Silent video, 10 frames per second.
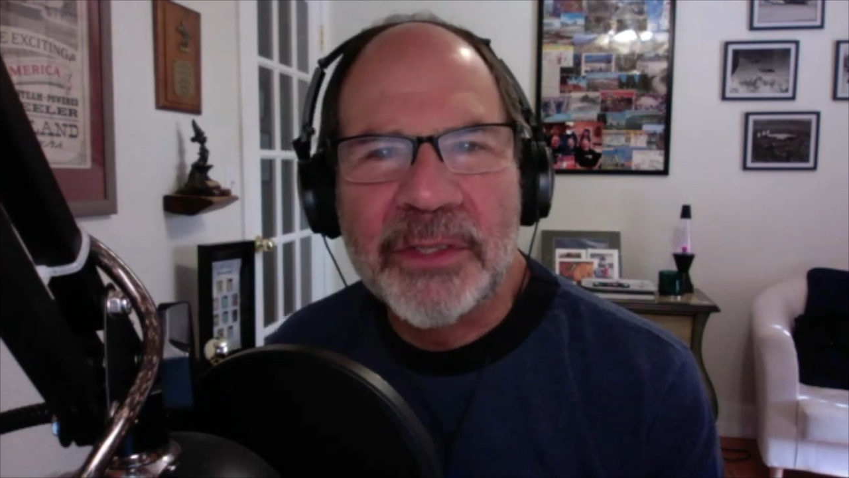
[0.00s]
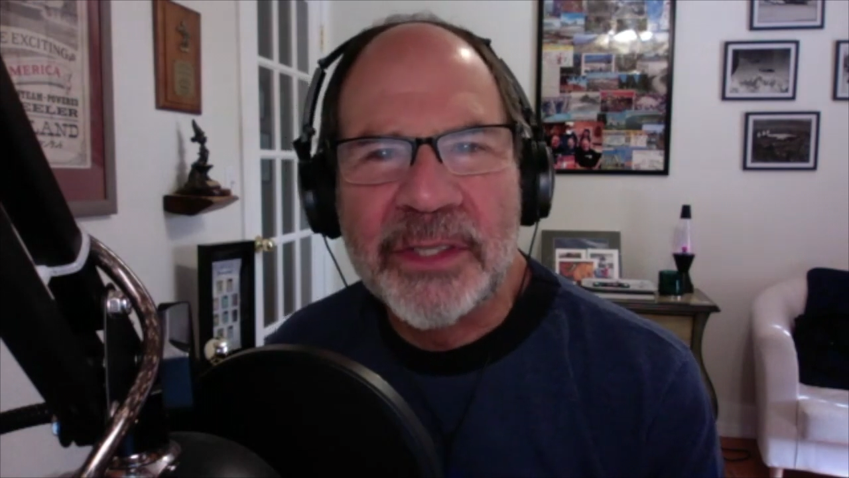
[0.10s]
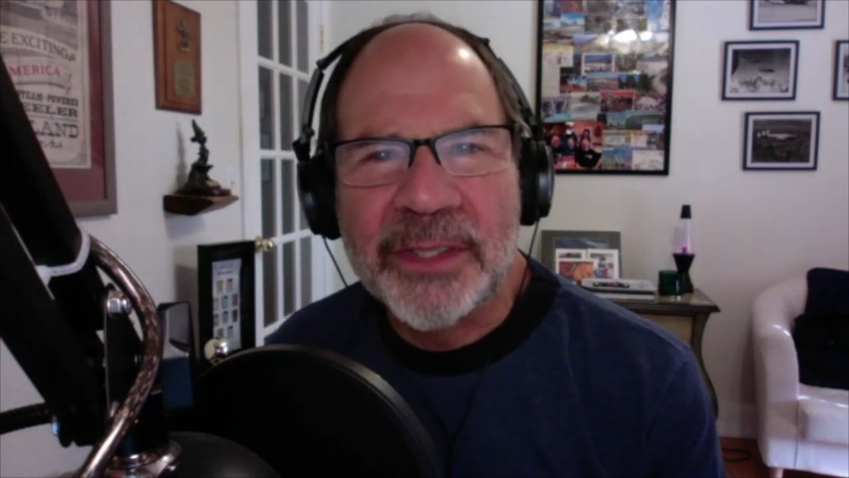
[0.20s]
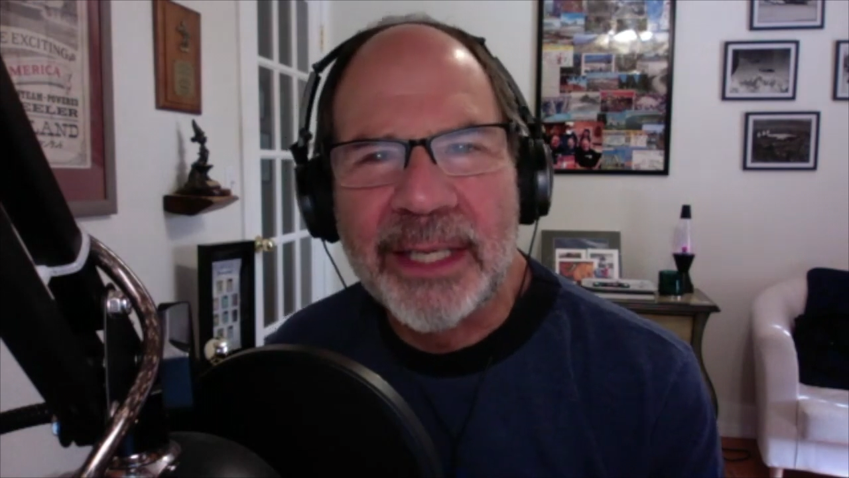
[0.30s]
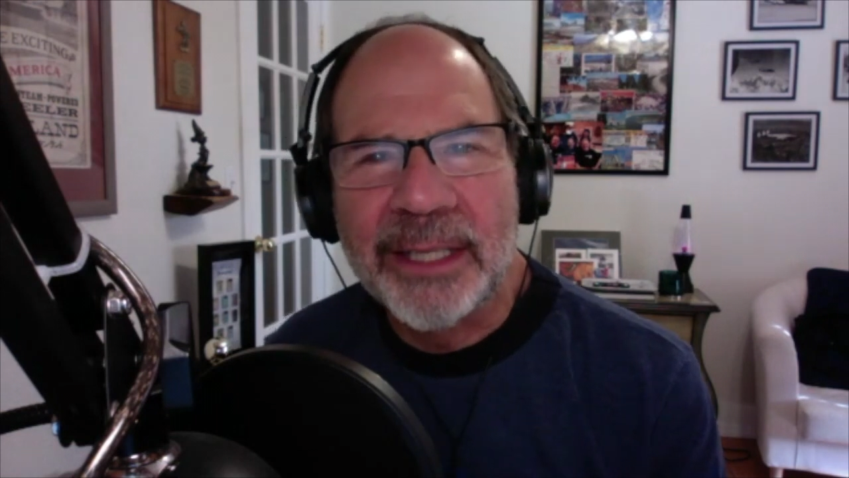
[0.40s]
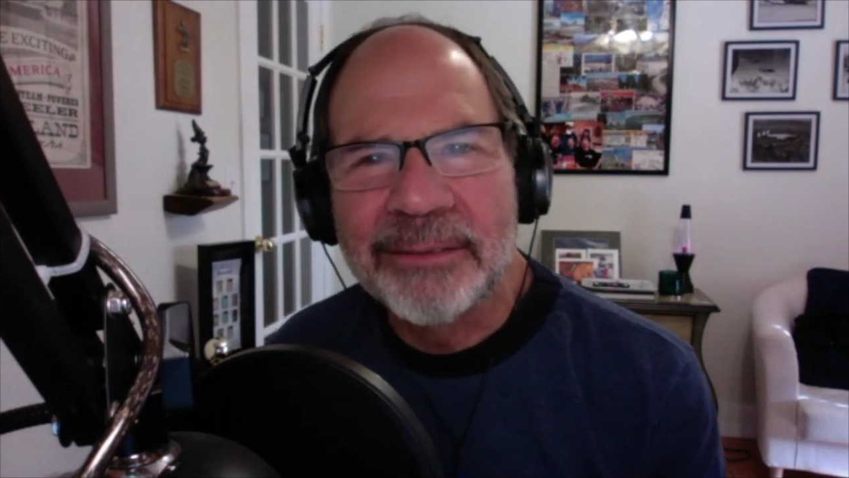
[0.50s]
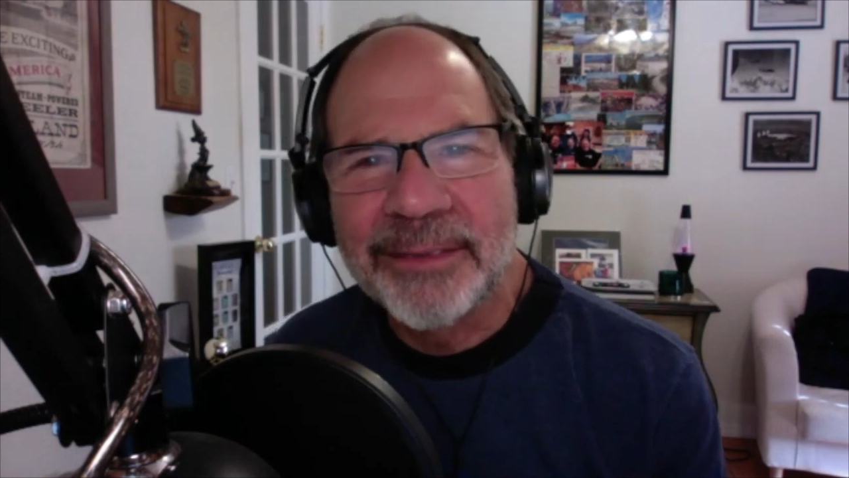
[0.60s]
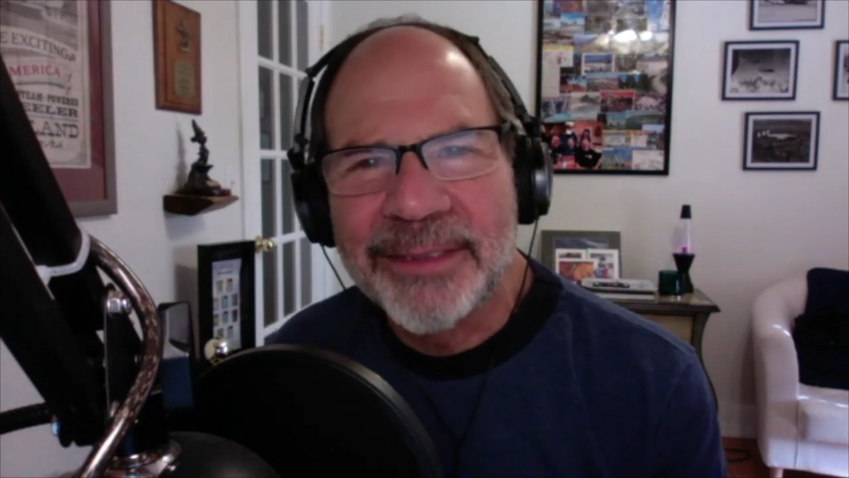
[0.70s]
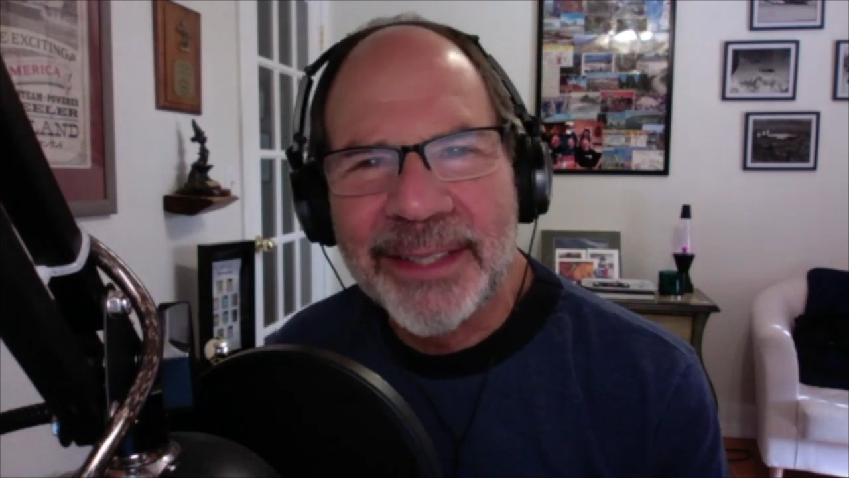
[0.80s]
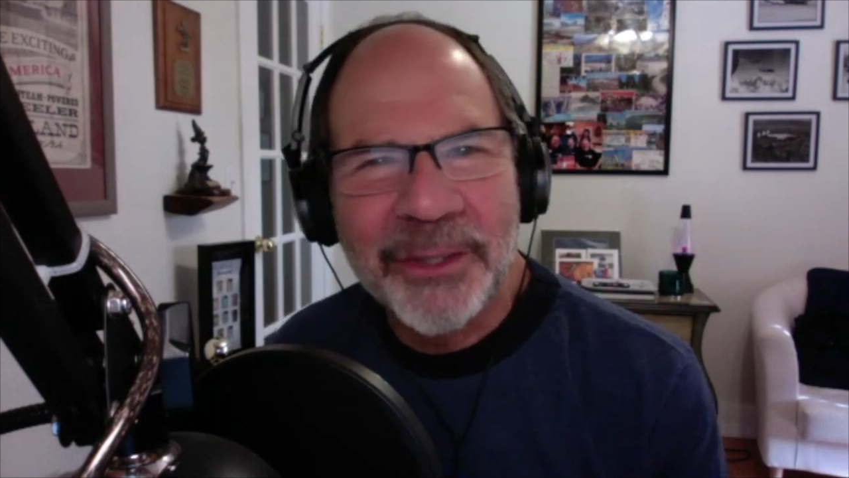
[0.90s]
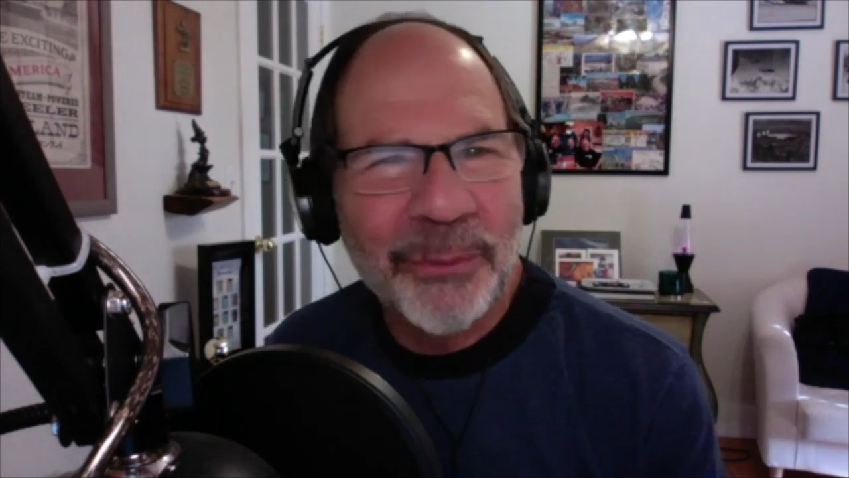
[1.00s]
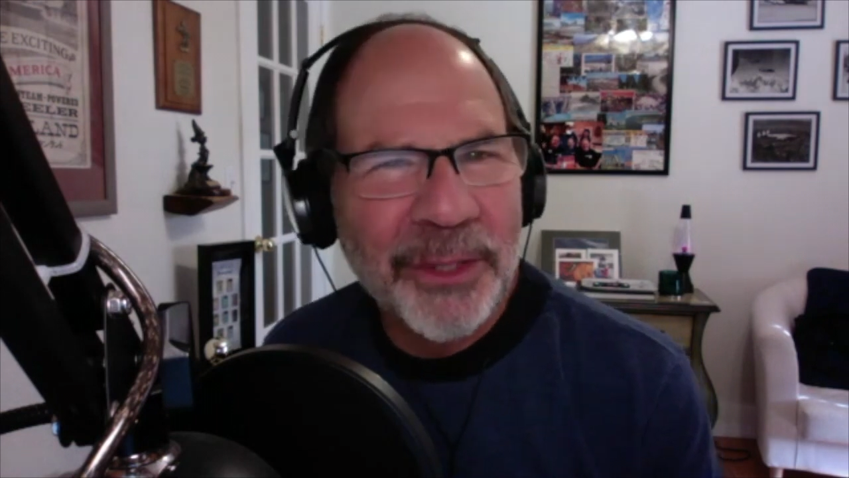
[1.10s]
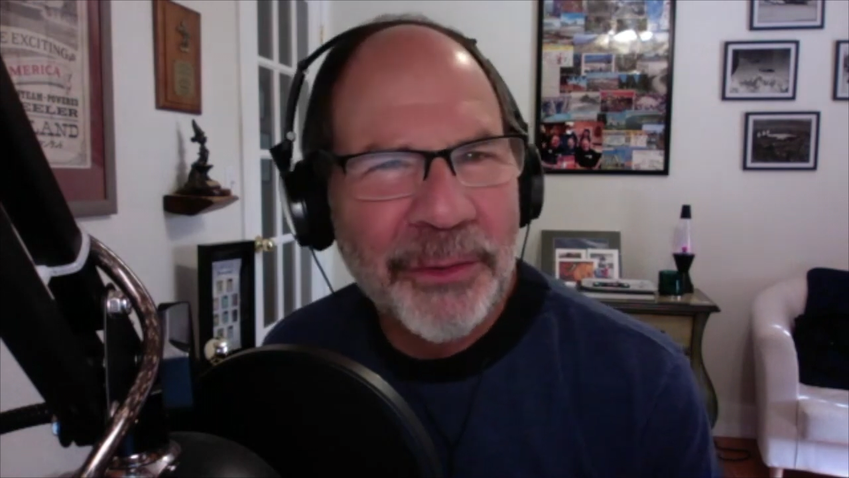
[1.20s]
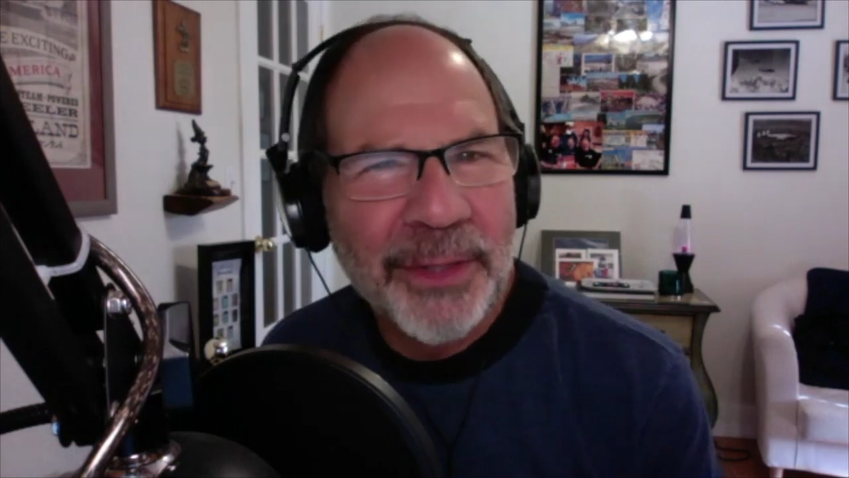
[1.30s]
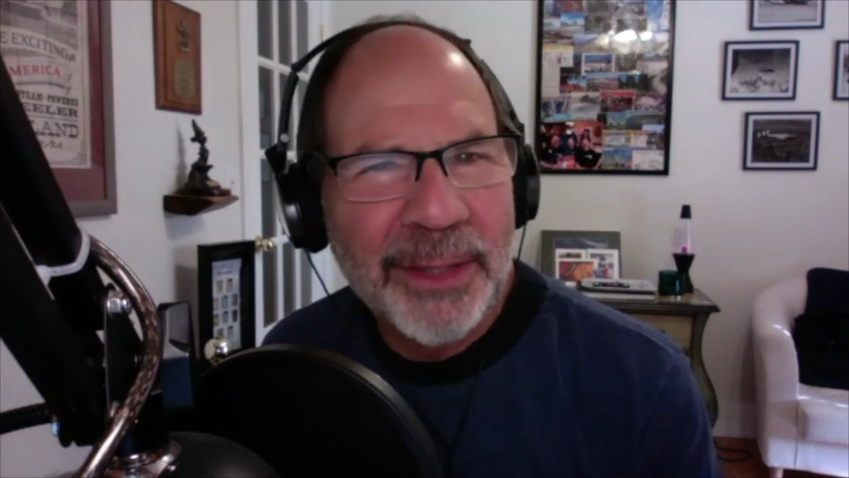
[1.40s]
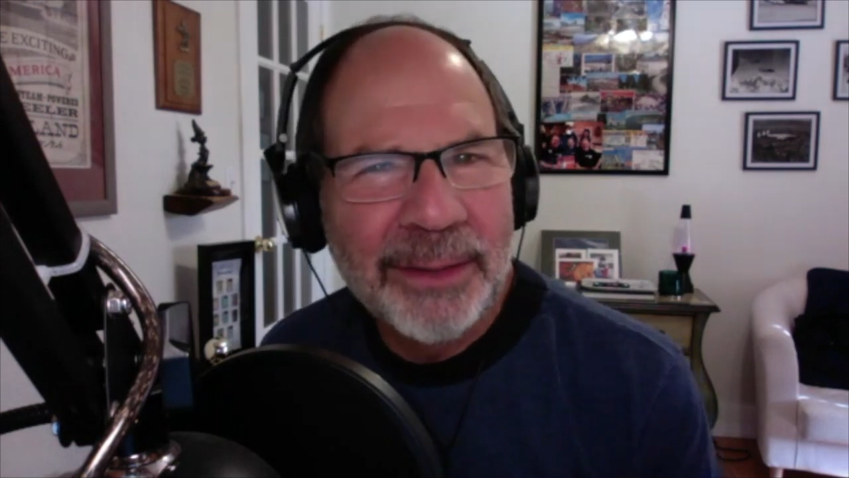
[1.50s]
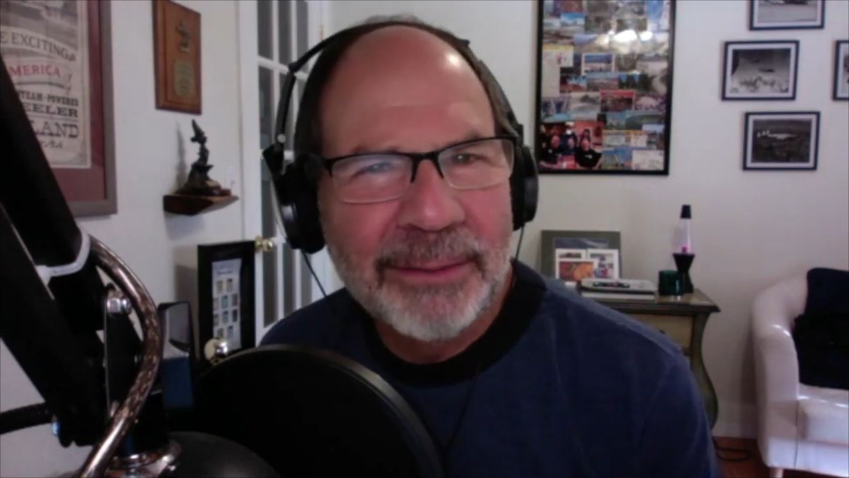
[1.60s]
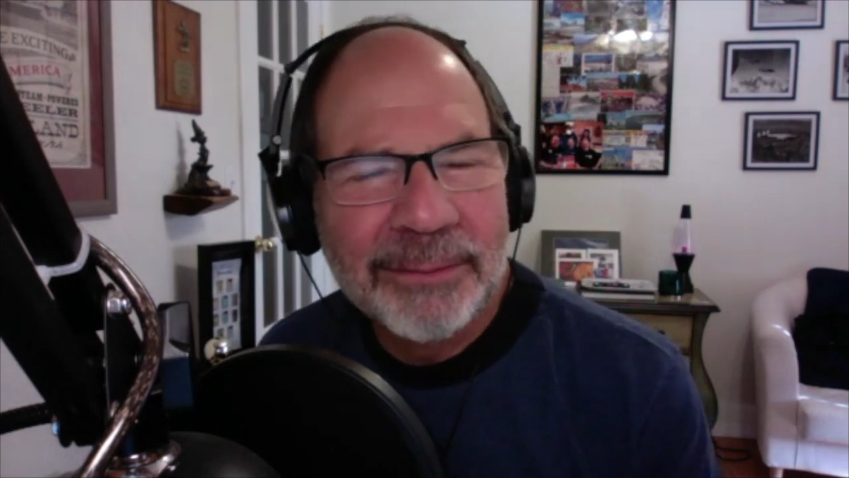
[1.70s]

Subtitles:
to say, is that the real thing?